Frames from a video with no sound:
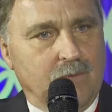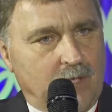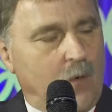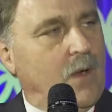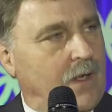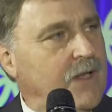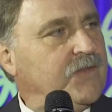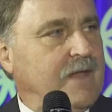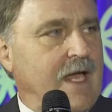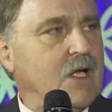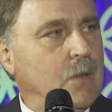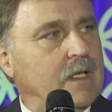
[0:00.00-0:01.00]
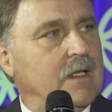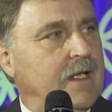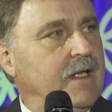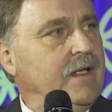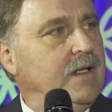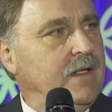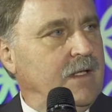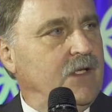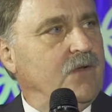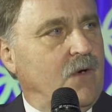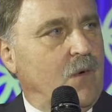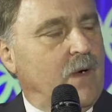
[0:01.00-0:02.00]
coalesce that quickly
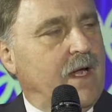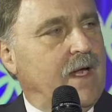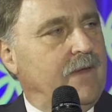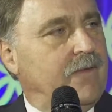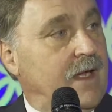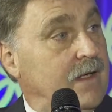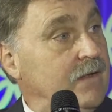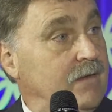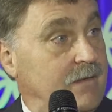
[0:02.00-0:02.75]
into a way that